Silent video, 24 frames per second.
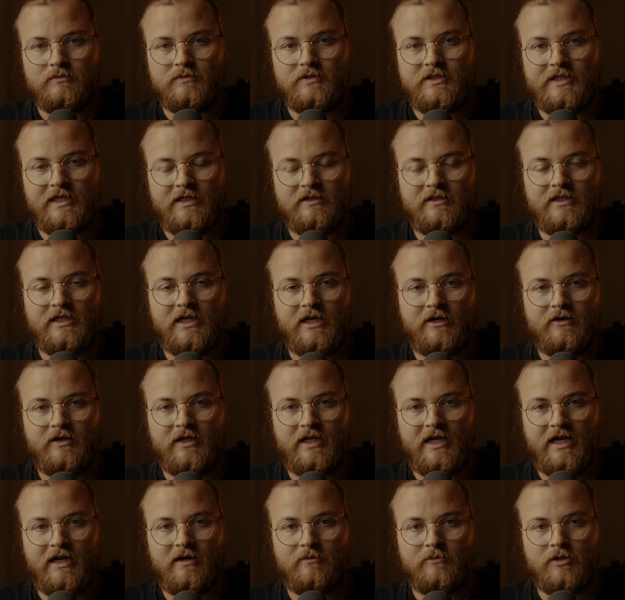daily carry
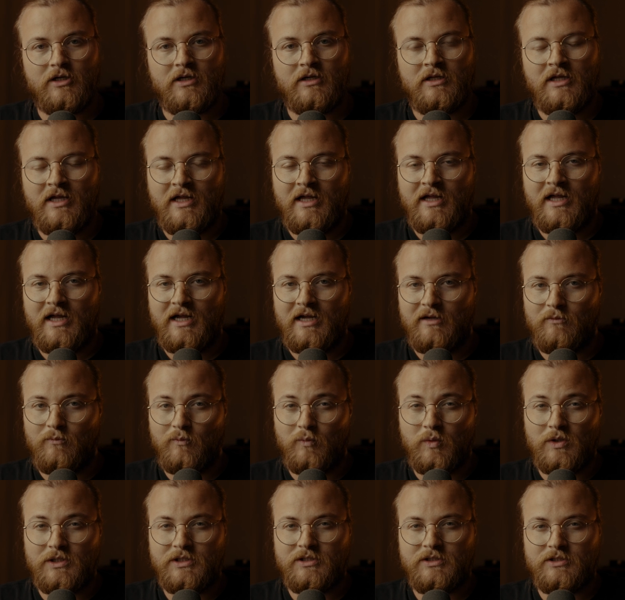camera. I
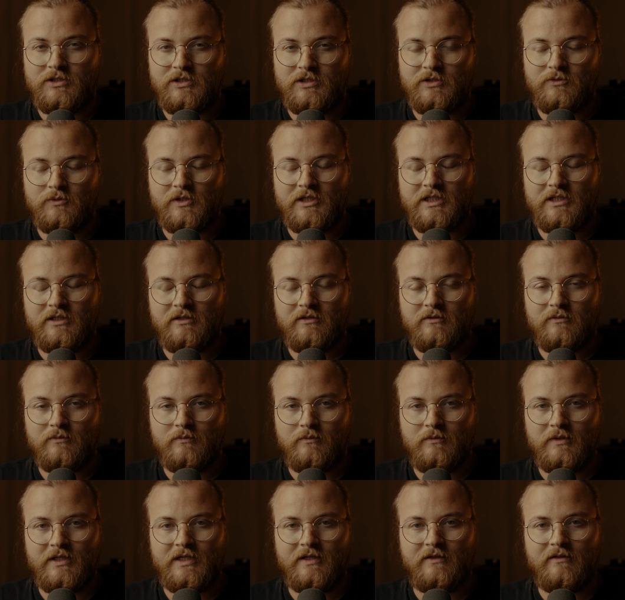wouldn't do it
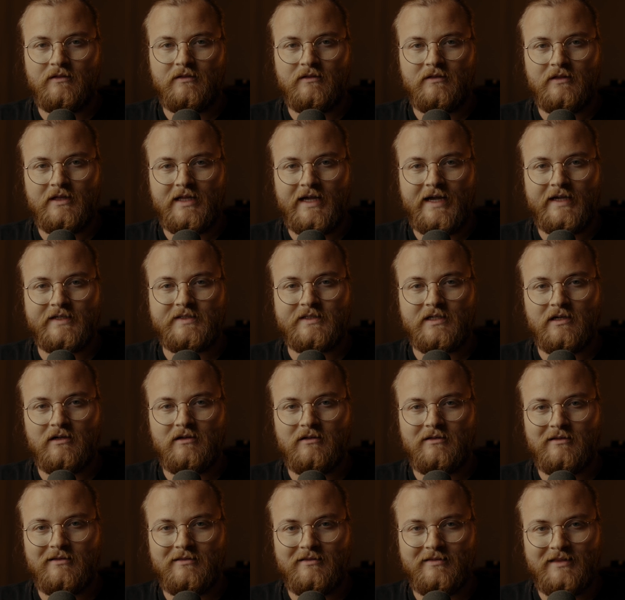with
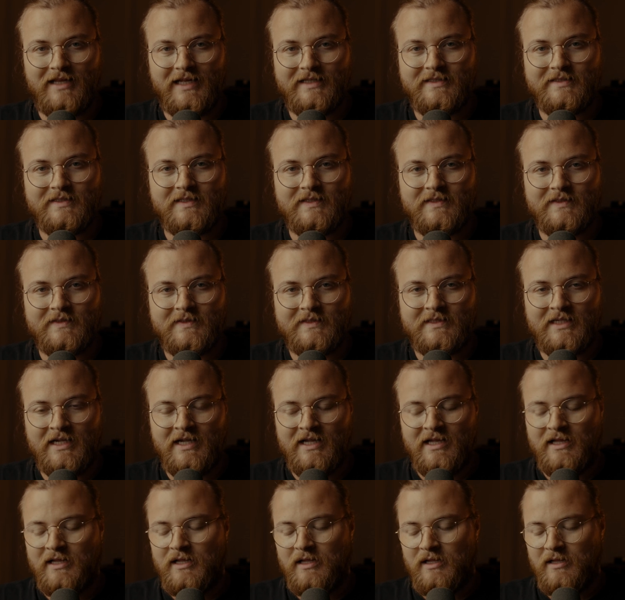SL lenses,
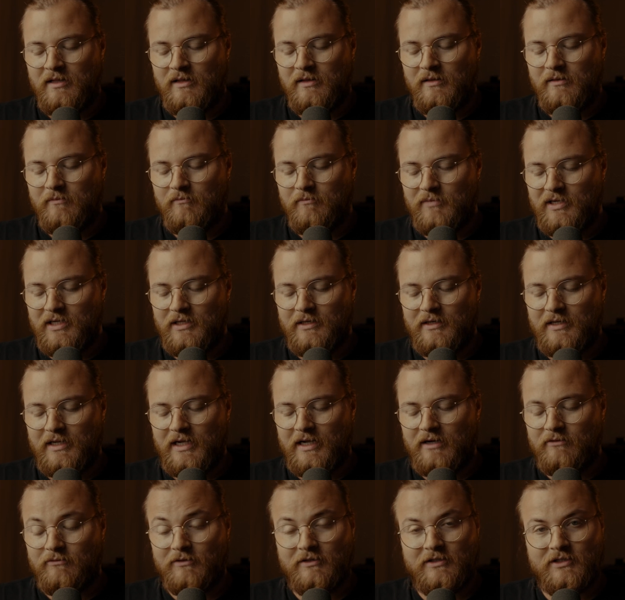but
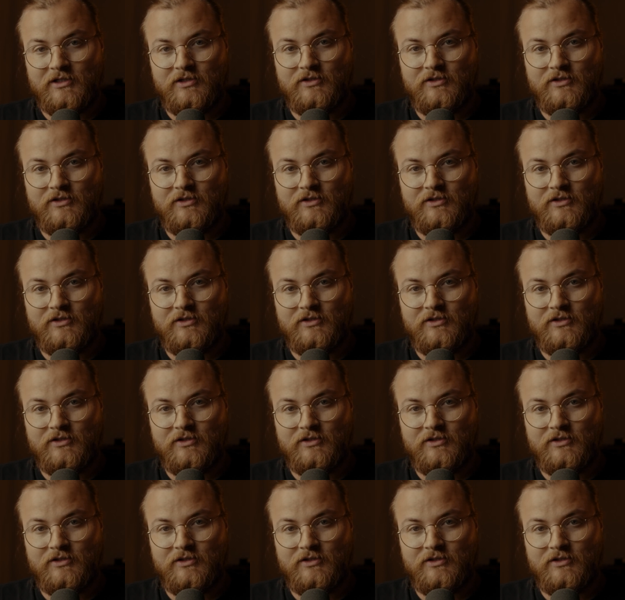I really